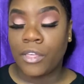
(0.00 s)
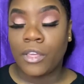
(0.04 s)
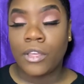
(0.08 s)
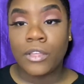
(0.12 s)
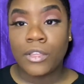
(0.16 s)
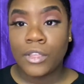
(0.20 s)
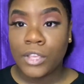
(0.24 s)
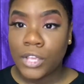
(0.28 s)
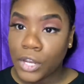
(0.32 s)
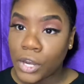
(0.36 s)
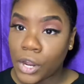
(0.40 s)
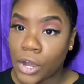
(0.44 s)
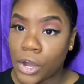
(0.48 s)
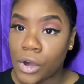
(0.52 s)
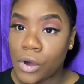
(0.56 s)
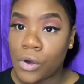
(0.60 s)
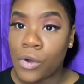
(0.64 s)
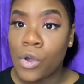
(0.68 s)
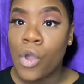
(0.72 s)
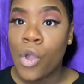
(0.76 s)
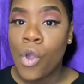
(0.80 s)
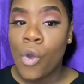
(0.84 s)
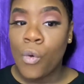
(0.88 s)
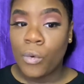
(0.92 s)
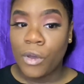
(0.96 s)
you know,
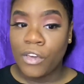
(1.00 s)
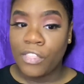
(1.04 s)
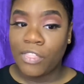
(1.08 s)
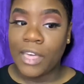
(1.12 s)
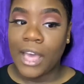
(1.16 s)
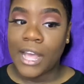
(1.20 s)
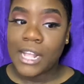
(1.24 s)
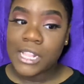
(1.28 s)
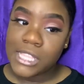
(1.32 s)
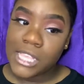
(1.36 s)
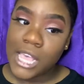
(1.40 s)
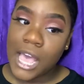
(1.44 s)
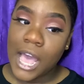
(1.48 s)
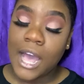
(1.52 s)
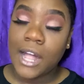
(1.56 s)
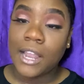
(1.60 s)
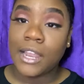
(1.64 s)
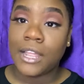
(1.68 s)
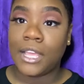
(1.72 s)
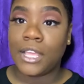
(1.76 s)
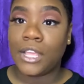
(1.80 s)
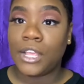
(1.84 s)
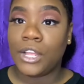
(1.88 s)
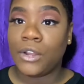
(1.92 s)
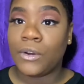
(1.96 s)
with that
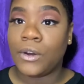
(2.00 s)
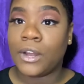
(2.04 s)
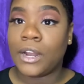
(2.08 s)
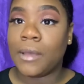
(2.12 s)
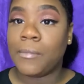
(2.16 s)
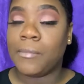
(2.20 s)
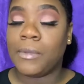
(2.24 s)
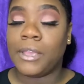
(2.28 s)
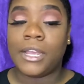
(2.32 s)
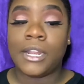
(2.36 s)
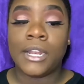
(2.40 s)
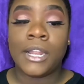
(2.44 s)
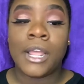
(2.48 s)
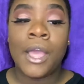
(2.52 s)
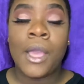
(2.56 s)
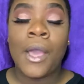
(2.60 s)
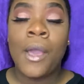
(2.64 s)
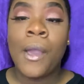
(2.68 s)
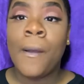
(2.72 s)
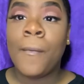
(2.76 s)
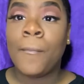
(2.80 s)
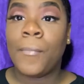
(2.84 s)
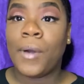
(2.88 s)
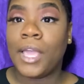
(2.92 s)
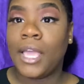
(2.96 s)
talent, you know what I mean?
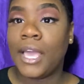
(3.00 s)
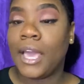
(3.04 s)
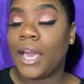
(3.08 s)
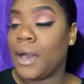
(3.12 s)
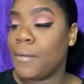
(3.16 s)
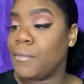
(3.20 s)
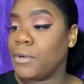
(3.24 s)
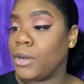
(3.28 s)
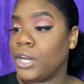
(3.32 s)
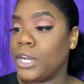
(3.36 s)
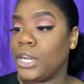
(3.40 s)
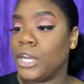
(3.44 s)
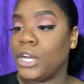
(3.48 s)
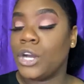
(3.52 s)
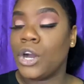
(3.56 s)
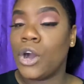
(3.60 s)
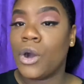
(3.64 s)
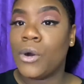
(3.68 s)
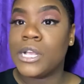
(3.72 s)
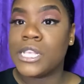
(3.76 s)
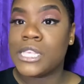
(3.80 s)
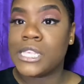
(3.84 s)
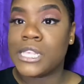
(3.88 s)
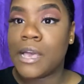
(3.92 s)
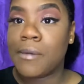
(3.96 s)
But yeah, I'm gonna go
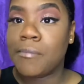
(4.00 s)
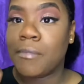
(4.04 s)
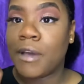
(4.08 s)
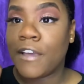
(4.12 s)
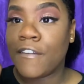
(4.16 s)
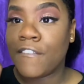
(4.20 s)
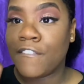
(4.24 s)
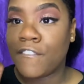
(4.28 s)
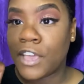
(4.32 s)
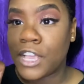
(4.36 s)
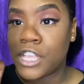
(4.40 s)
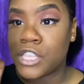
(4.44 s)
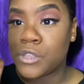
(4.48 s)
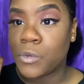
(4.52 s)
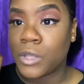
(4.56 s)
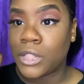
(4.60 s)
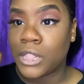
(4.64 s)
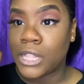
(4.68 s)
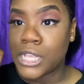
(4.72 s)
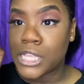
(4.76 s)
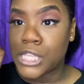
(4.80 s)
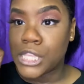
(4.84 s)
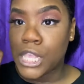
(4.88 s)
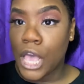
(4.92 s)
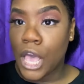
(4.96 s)
and set my face with
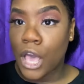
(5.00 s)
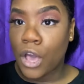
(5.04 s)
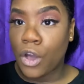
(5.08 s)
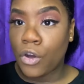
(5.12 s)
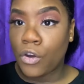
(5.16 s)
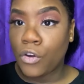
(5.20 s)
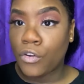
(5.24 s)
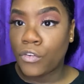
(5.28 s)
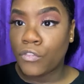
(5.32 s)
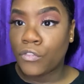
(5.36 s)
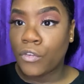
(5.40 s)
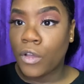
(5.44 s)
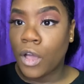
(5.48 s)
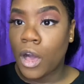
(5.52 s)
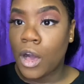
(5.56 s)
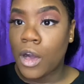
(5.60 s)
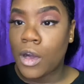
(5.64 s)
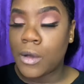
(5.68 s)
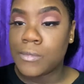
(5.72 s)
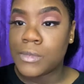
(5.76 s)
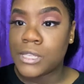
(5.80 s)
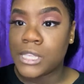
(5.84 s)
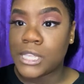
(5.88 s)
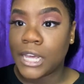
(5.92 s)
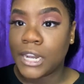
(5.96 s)
this elf
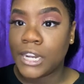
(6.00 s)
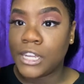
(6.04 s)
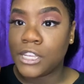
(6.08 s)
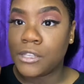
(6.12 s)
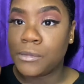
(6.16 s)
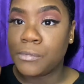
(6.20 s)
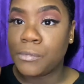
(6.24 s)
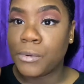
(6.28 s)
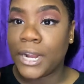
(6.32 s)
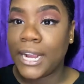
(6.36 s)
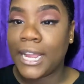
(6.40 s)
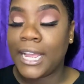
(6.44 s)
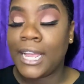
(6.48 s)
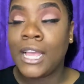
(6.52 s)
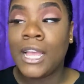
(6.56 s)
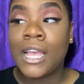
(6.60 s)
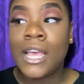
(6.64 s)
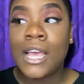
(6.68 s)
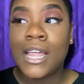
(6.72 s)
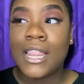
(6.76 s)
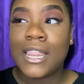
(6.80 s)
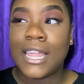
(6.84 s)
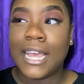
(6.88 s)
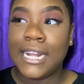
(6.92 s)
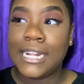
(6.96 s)
setting spray.
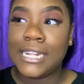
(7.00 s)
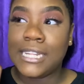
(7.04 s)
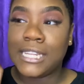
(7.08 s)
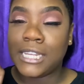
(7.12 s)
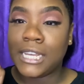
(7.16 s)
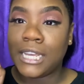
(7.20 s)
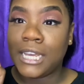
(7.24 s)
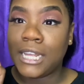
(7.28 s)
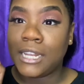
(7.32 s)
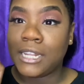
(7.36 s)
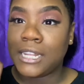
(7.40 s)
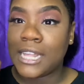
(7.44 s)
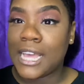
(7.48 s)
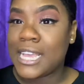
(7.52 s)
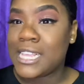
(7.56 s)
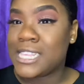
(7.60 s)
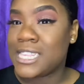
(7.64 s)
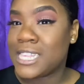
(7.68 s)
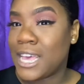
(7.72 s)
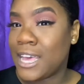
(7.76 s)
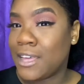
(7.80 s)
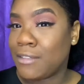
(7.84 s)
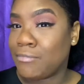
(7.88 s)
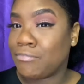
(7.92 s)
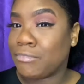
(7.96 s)
The
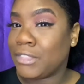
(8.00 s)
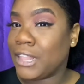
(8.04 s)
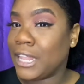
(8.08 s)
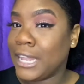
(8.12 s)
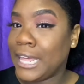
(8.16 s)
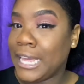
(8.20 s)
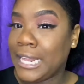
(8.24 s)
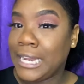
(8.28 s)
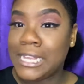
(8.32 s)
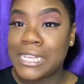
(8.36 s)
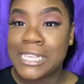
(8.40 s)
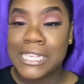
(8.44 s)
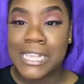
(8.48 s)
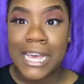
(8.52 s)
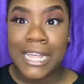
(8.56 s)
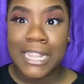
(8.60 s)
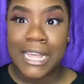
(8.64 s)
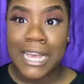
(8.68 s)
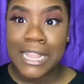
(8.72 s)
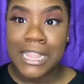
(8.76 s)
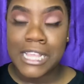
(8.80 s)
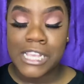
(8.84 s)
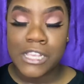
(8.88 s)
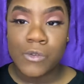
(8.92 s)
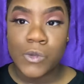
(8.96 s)
lady said
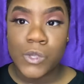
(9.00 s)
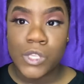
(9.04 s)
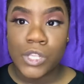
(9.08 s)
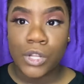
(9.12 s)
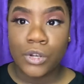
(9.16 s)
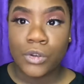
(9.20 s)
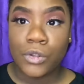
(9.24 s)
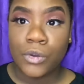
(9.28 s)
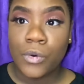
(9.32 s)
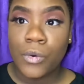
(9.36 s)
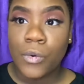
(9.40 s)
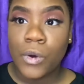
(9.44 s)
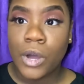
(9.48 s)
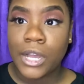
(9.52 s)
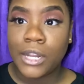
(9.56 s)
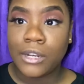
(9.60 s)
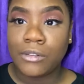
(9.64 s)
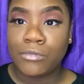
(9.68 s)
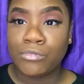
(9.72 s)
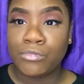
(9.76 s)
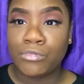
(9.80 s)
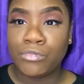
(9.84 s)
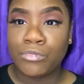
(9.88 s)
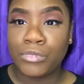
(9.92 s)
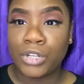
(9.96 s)
that this was a new one.
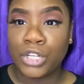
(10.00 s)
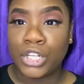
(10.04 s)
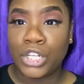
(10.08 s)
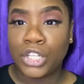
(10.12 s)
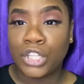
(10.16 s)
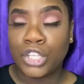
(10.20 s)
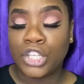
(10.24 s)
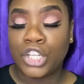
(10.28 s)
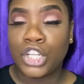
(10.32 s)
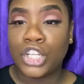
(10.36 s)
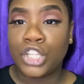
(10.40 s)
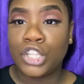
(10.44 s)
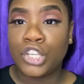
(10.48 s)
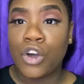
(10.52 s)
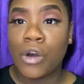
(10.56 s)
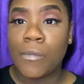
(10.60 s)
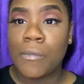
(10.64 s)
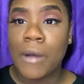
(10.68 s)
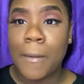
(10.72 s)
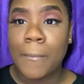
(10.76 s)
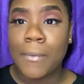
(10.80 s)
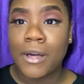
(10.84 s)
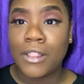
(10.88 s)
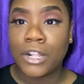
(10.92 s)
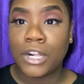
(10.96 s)
When she told my
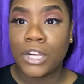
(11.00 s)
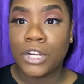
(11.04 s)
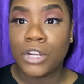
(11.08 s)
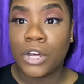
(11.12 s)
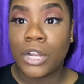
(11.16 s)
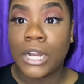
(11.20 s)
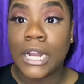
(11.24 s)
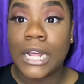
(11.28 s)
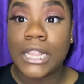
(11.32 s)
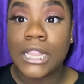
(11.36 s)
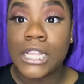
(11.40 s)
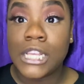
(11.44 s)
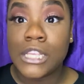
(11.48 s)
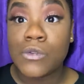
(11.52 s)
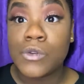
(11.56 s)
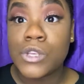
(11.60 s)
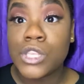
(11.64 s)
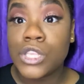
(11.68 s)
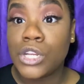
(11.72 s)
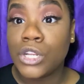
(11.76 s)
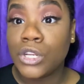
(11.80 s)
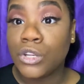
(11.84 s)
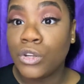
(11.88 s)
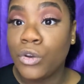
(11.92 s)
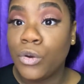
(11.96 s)
mother-in-law that this was
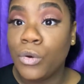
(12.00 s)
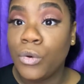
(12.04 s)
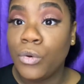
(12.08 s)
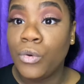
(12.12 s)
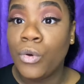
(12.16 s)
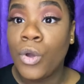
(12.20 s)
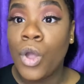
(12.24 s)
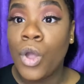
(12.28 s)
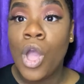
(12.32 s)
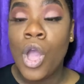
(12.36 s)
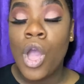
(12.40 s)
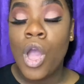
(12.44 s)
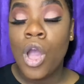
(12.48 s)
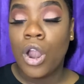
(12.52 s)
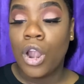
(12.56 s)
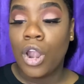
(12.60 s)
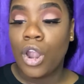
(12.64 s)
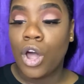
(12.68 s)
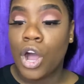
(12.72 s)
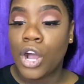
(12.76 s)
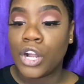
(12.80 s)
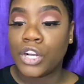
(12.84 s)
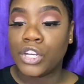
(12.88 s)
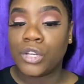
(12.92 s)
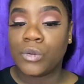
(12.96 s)
a new
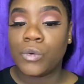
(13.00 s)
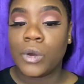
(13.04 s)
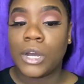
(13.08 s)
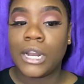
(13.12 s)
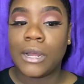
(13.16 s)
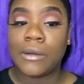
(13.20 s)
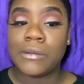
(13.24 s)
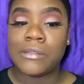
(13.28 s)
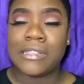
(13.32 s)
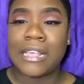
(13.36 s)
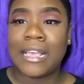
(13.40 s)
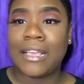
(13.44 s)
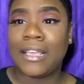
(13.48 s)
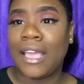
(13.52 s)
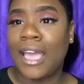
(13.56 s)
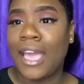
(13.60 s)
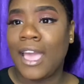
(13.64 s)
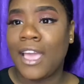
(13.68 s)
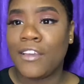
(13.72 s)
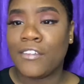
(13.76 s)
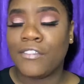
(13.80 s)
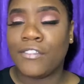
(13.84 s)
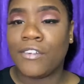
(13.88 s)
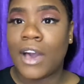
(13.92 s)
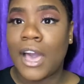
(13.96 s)
launch one. I was like,
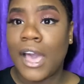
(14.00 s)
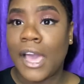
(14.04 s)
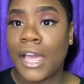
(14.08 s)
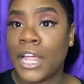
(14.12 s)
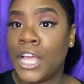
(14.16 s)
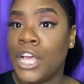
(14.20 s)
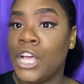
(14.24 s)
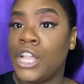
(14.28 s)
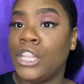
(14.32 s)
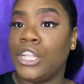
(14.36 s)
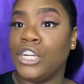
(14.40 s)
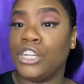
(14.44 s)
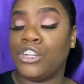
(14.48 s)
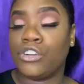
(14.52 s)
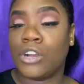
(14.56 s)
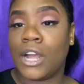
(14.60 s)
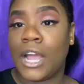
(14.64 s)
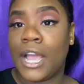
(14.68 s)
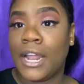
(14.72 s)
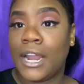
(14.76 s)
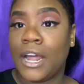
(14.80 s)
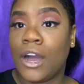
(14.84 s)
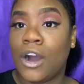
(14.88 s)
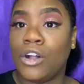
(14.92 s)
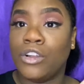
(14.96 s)
hey, fine, let's try
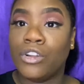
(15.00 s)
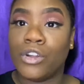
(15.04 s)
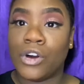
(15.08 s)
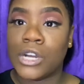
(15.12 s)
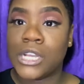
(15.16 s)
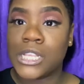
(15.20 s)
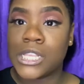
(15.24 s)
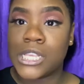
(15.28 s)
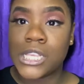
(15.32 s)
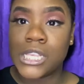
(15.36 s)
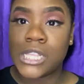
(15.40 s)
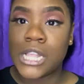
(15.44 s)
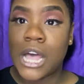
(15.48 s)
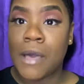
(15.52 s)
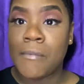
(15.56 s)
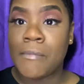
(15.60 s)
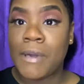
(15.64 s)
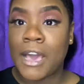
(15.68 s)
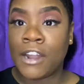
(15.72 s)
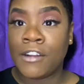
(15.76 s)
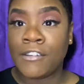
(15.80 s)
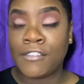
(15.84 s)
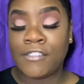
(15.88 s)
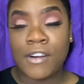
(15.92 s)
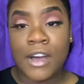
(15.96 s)
it out, as long as it's not
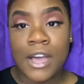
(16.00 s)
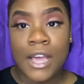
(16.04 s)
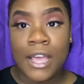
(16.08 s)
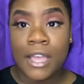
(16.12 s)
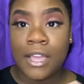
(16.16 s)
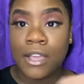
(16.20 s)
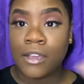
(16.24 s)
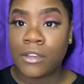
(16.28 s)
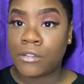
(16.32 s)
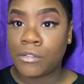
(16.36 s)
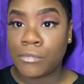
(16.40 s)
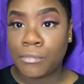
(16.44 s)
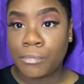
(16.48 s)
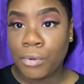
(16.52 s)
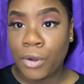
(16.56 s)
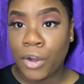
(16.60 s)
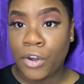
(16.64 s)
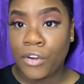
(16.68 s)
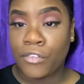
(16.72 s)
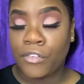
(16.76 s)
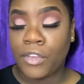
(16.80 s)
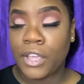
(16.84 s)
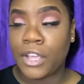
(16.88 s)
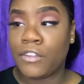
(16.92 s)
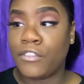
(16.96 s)
mattifying,
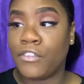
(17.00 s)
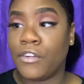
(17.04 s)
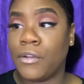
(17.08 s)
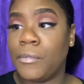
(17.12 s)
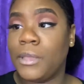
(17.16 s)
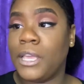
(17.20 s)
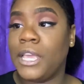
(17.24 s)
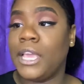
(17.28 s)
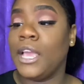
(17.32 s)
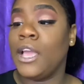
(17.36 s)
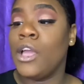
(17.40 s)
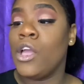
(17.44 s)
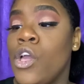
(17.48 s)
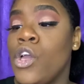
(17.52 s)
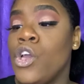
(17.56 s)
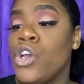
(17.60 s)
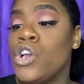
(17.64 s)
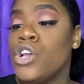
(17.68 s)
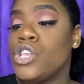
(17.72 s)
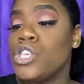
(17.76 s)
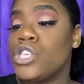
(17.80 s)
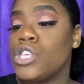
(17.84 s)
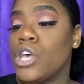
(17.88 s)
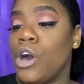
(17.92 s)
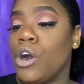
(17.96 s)
perfect for me.
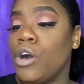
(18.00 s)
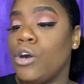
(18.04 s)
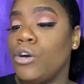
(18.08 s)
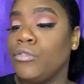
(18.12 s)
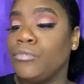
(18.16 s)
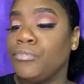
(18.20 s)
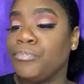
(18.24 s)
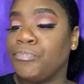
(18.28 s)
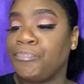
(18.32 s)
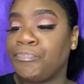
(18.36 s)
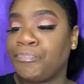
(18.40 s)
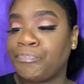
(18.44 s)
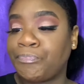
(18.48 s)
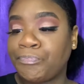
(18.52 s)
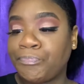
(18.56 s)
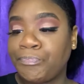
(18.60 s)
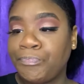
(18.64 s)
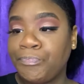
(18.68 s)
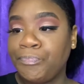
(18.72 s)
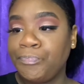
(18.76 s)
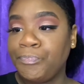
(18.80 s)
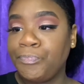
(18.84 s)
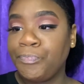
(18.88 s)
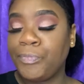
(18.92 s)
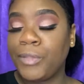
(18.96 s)
So
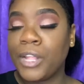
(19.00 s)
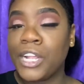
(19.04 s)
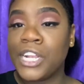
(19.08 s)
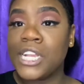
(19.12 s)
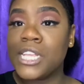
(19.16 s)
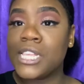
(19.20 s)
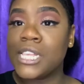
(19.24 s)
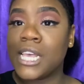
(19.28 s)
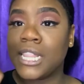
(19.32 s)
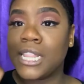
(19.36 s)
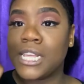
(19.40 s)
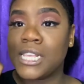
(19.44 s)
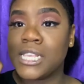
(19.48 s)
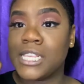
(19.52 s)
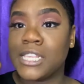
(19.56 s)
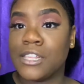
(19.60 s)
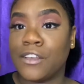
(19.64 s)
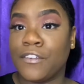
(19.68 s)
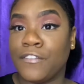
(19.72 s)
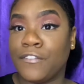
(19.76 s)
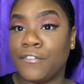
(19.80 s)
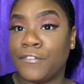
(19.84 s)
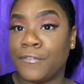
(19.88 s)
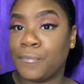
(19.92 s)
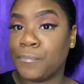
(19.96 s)
he said this is a
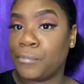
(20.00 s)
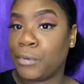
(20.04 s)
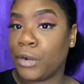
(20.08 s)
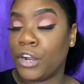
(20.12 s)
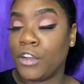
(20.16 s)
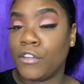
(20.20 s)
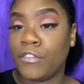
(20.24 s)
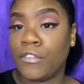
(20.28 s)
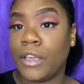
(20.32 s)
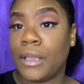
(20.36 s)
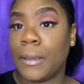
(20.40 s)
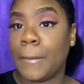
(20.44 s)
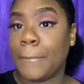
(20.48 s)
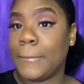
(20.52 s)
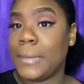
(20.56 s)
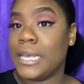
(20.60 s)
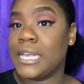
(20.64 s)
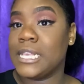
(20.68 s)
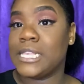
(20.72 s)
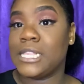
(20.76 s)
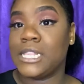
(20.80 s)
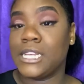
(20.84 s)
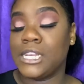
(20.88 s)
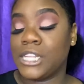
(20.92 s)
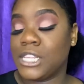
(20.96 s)
perfect
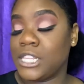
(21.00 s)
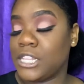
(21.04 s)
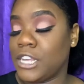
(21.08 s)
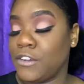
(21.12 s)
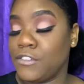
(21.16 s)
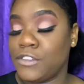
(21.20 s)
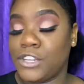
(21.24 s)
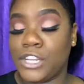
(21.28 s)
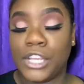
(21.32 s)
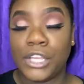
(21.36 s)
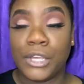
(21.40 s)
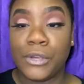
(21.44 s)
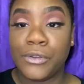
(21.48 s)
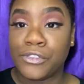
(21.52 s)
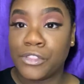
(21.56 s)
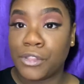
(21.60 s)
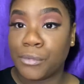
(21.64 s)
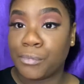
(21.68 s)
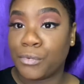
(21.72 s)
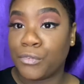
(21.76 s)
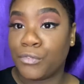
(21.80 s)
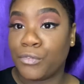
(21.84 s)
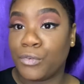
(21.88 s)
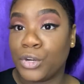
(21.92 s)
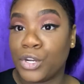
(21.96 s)
mist and stuff. She used it
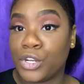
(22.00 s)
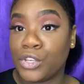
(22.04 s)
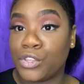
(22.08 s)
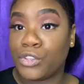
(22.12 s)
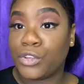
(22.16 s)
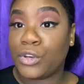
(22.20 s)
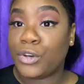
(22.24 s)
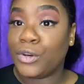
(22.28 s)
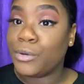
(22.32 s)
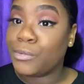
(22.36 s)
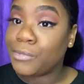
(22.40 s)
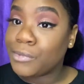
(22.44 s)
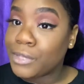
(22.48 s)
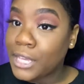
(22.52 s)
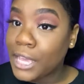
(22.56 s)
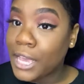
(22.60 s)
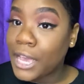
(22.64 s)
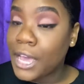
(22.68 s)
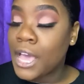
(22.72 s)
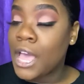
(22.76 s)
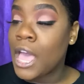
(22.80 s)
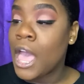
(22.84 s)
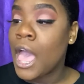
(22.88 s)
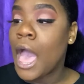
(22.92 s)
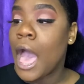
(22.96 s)
before, so
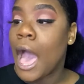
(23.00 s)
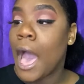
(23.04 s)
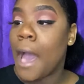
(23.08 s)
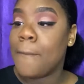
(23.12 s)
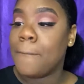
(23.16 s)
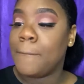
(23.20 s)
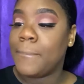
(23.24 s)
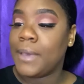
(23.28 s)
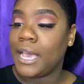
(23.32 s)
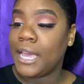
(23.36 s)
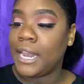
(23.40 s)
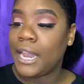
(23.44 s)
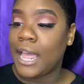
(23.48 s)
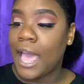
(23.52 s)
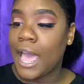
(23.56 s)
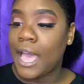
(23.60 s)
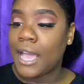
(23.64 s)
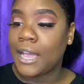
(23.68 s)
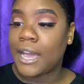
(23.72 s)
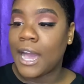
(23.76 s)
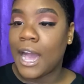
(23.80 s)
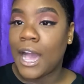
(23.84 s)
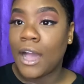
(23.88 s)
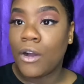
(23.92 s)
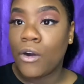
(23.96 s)
yeah, I've
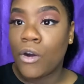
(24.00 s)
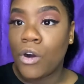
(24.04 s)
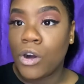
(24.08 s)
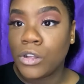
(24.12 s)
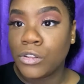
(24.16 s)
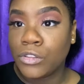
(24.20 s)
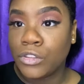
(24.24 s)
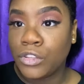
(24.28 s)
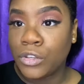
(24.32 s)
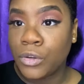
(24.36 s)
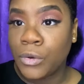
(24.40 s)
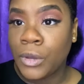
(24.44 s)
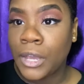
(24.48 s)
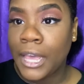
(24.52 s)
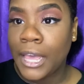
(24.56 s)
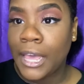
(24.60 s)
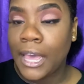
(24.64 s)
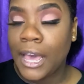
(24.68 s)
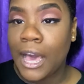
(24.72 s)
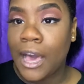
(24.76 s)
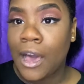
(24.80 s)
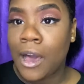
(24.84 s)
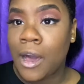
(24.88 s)
got onto it.